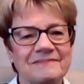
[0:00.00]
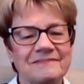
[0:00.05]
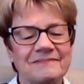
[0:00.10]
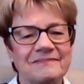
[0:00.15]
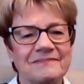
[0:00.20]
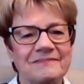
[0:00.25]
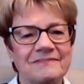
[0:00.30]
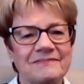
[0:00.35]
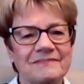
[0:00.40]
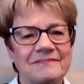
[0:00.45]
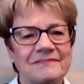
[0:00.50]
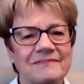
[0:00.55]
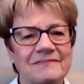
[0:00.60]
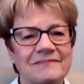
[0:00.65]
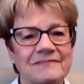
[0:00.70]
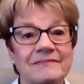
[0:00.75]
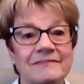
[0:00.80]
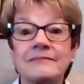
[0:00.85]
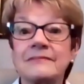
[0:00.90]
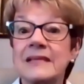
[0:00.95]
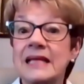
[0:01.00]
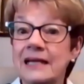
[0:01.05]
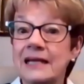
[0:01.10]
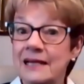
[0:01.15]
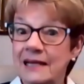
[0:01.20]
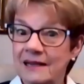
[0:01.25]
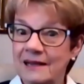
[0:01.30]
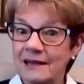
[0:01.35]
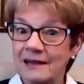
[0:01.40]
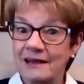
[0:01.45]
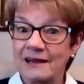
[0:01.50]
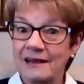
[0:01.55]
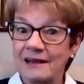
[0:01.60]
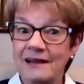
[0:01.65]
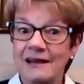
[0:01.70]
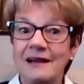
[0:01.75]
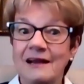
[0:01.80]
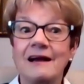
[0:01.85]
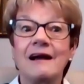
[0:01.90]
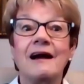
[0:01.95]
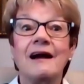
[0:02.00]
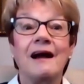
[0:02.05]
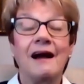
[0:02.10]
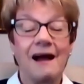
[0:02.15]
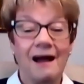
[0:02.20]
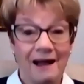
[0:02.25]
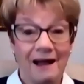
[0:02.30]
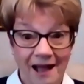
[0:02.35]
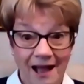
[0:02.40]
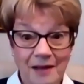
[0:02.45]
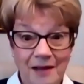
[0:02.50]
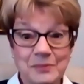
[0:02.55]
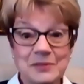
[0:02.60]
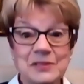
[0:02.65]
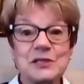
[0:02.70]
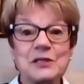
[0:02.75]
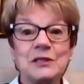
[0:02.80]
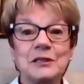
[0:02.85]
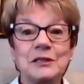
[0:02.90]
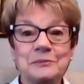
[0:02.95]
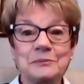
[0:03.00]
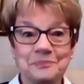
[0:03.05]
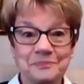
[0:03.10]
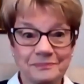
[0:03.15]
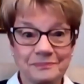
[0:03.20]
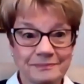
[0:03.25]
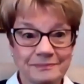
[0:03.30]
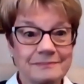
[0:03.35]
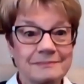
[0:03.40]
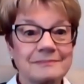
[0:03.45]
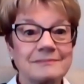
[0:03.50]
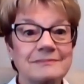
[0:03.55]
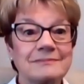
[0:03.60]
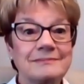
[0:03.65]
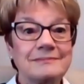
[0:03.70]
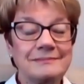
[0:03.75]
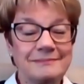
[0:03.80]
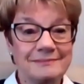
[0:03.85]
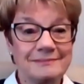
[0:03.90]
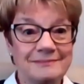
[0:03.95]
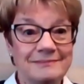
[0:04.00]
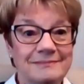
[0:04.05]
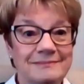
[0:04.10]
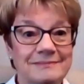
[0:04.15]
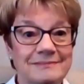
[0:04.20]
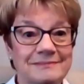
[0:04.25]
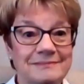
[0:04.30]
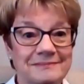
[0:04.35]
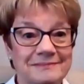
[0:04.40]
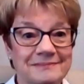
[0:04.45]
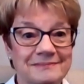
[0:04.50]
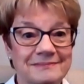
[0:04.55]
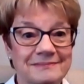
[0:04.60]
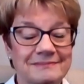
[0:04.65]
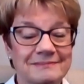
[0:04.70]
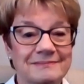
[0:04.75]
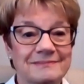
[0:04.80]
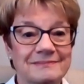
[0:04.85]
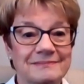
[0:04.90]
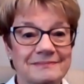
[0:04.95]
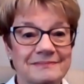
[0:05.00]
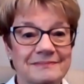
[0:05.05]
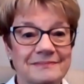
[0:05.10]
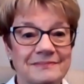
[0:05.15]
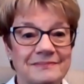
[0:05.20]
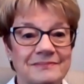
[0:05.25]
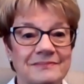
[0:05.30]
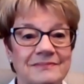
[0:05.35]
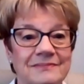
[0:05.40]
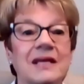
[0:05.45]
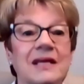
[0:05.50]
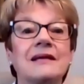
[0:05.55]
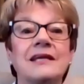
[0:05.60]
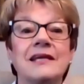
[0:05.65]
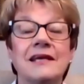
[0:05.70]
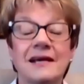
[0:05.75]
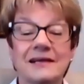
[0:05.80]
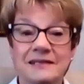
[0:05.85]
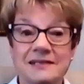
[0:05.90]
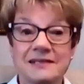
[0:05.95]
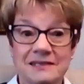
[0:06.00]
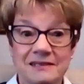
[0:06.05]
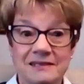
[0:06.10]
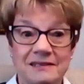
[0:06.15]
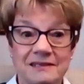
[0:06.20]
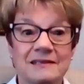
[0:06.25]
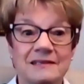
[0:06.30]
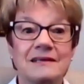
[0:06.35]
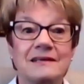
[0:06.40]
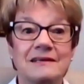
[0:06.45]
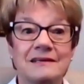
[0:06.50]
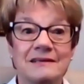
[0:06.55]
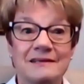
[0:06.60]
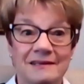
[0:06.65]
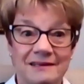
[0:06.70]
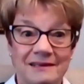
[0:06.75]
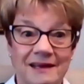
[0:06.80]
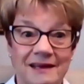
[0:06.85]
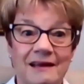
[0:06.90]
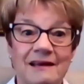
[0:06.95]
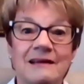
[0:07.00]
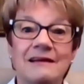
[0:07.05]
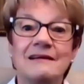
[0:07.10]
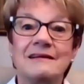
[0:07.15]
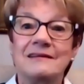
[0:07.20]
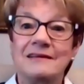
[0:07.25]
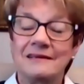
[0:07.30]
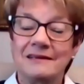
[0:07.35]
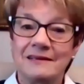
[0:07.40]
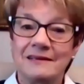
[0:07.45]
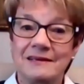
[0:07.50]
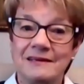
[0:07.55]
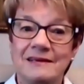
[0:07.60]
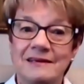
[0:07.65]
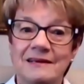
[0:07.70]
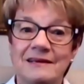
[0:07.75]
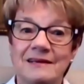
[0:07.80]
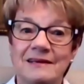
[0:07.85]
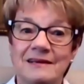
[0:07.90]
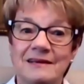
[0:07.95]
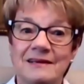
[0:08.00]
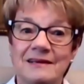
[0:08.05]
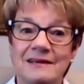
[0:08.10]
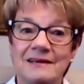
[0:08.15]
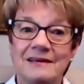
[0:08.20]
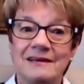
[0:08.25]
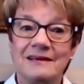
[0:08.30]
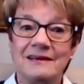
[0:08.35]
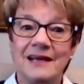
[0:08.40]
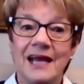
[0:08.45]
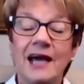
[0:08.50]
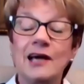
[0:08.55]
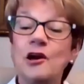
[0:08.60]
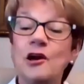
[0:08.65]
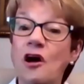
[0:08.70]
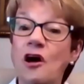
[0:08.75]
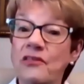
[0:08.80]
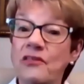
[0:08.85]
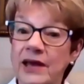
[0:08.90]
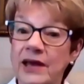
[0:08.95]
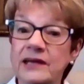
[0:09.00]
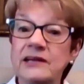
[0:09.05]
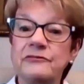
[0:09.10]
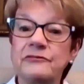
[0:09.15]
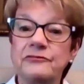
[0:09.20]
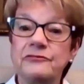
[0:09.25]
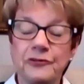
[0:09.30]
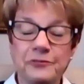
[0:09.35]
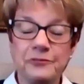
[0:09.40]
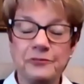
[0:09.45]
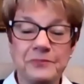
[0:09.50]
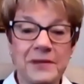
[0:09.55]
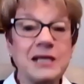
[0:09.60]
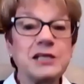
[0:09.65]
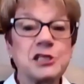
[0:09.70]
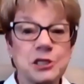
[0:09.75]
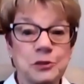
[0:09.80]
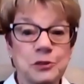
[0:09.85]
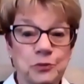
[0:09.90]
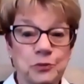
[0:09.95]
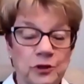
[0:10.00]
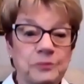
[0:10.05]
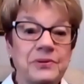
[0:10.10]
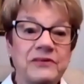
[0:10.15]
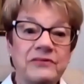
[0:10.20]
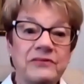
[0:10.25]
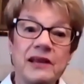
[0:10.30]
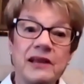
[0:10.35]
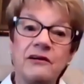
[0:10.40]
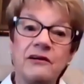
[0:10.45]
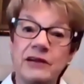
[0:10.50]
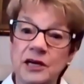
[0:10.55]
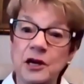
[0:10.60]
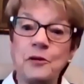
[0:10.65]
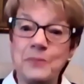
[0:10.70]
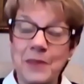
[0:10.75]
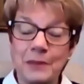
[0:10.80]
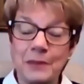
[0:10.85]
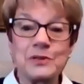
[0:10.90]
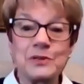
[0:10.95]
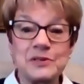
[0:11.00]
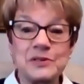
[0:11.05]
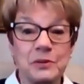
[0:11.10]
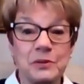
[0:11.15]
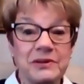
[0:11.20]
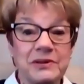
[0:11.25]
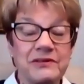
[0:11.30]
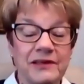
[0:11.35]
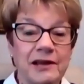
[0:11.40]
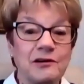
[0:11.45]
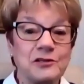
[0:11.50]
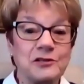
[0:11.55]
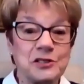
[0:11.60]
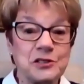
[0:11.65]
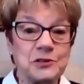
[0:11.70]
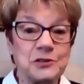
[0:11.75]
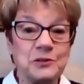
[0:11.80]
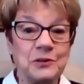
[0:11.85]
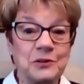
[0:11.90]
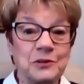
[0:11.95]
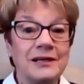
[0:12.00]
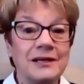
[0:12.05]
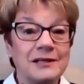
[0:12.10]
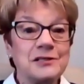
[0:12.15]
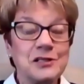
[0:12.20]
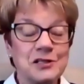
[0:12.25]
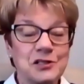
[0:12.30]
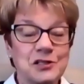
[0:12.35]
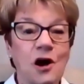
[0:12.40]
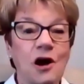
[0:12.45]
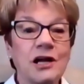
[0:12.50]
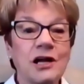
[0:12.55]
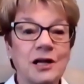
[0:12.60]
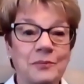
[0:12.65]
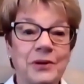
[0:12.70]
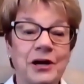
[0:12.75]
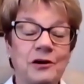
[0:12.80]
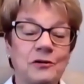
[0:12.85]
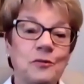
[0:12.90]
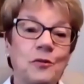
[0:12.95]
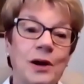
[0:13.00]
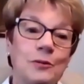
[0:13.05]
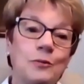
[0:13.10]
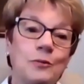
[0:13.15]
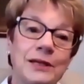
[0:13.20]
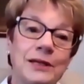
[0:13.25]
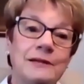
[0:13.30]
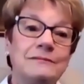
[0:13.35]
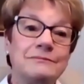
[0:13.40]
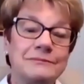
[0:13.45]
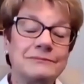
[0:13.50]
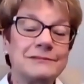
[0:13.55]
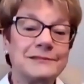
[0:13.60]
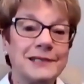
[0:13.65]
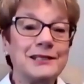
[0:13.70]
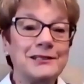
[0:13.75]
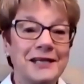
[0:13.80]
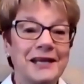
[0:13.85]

in sewing and becoming a member. There's going to be people Absolutely. interested in knowing about you and how to get a quilt. There's just so much to learn on this day of your open house. And all that information will be there, and our members will be there to, to talk about what we can